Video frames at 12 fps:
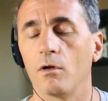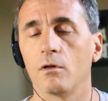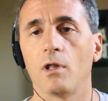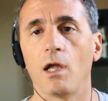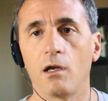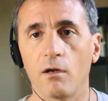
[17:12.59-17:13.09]

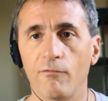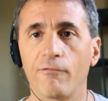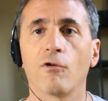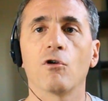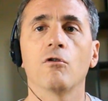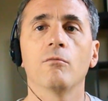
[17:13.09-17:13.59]
They
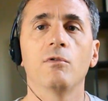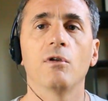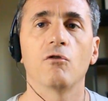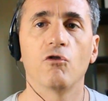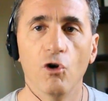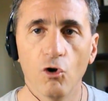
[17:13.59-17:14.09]
confirmed
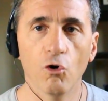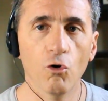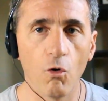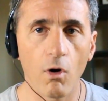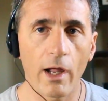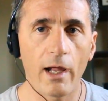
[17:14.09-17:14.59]

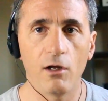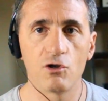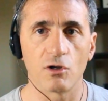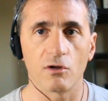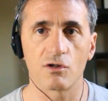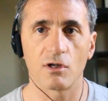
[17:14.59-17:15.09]
two
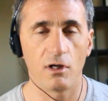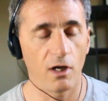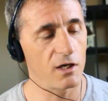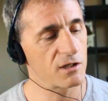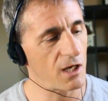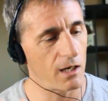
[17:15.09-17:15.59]
agents, and
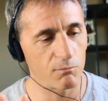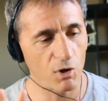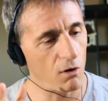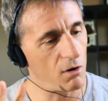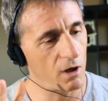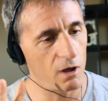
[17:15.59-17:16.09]
yes, I'm
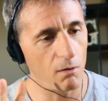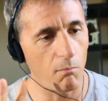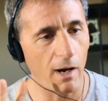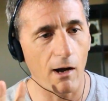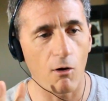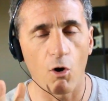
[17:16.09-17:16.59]
talking
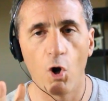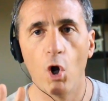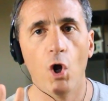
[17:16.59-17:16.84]
about